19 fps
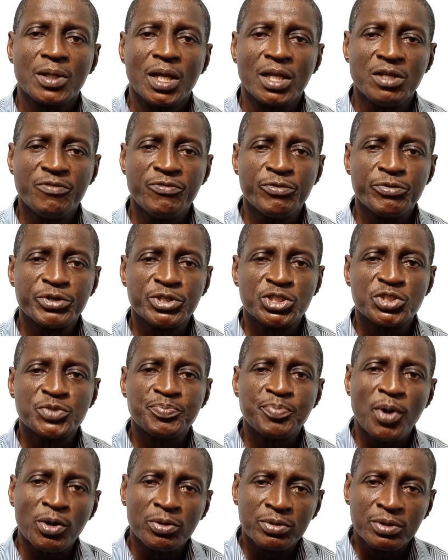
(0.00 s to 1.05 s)
And if you
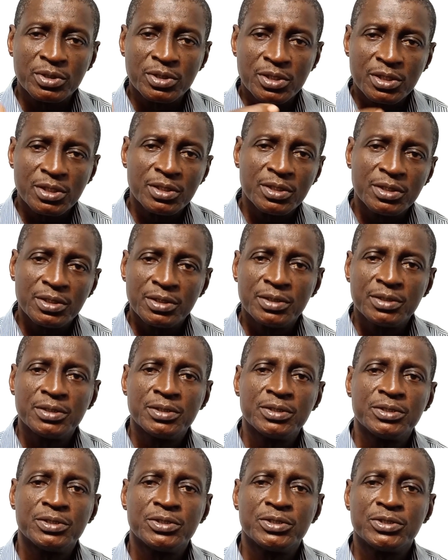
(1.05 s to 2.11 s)
respond
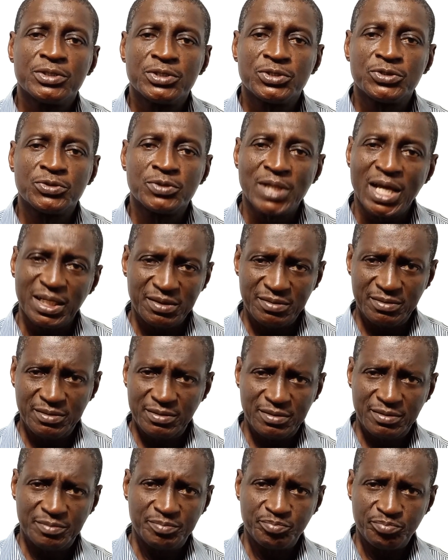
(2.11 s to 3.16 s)
to that
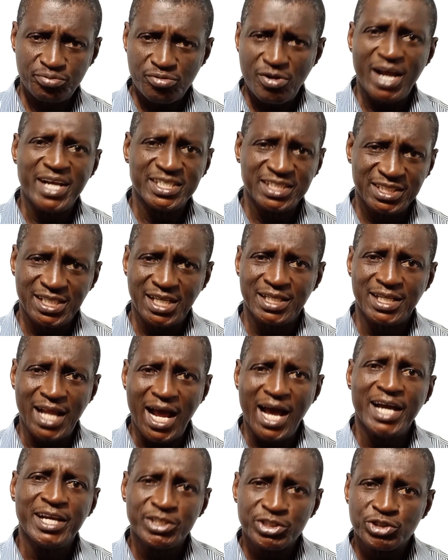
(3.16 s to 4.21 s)
price that
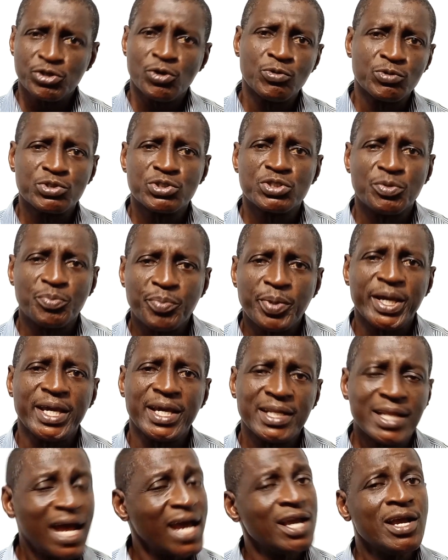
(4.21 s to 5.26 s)
I chose to pay,
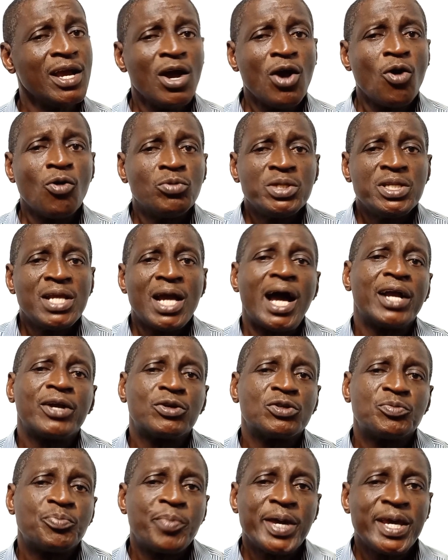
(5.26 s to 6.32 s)
and I only I
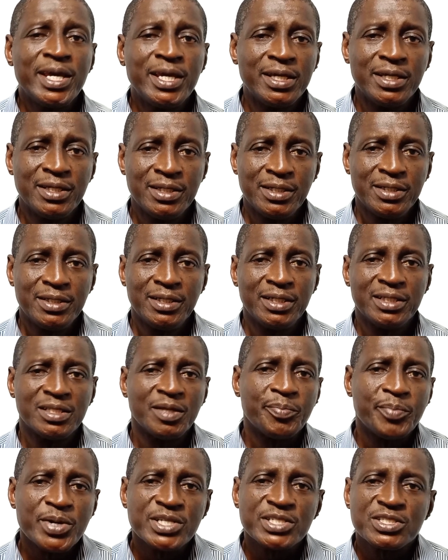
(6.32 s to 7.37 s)
could pay in
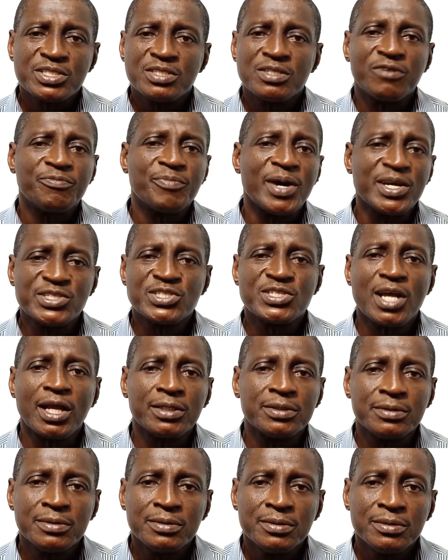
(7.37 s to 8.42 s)
the person of my
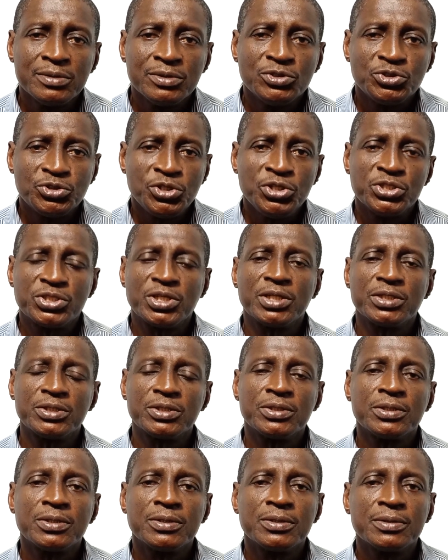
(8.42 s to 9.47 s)
son
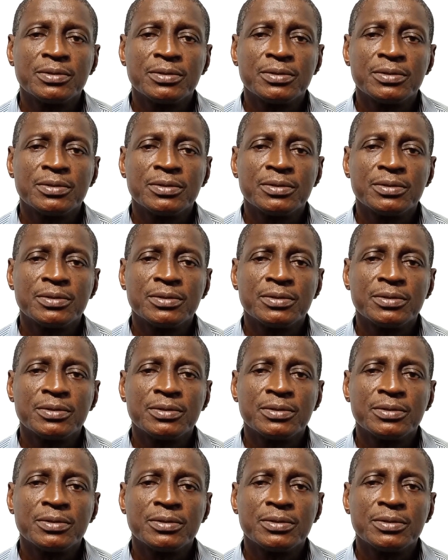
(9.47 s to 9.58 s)
Jesus,